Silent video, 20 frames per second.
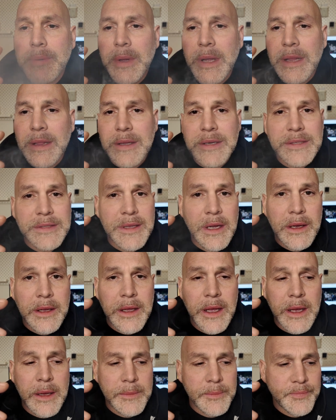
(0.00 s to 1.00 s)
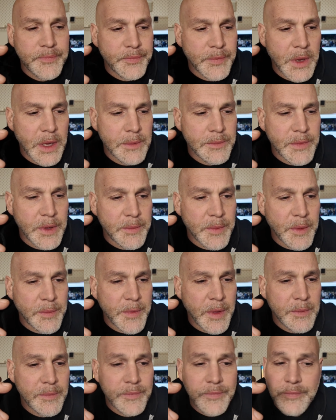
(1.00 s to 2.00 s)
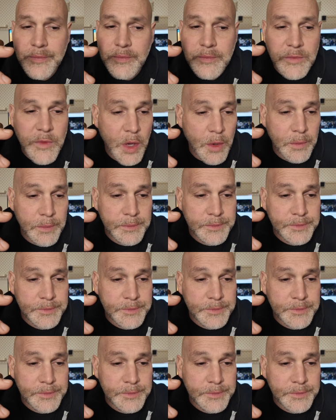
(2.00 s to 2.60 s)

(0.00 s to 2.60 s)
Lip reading: at least not yet. No.